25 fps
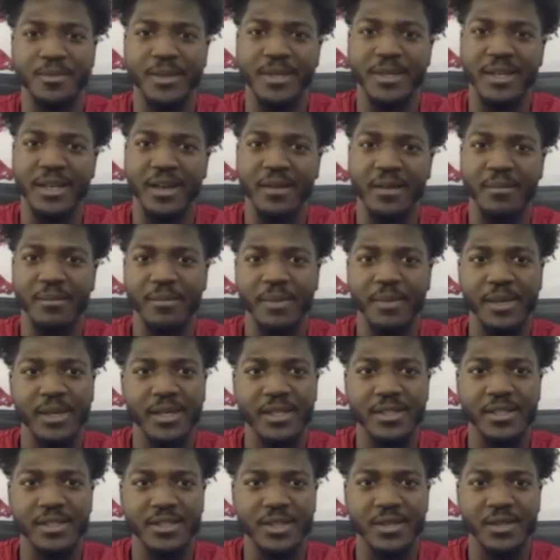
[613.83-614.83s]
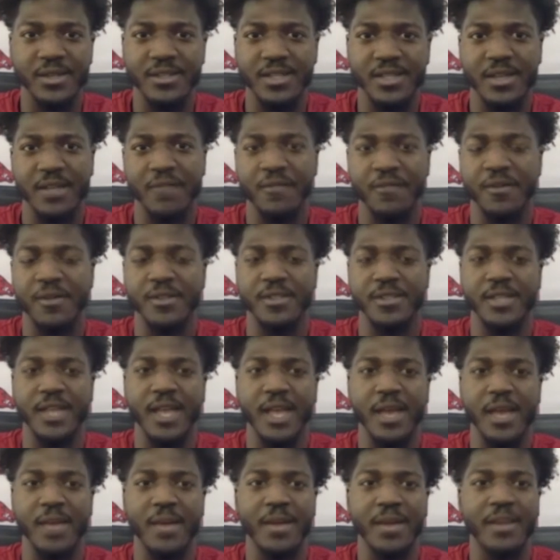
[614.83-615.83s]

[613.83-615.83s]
Ben Ben is though our first game.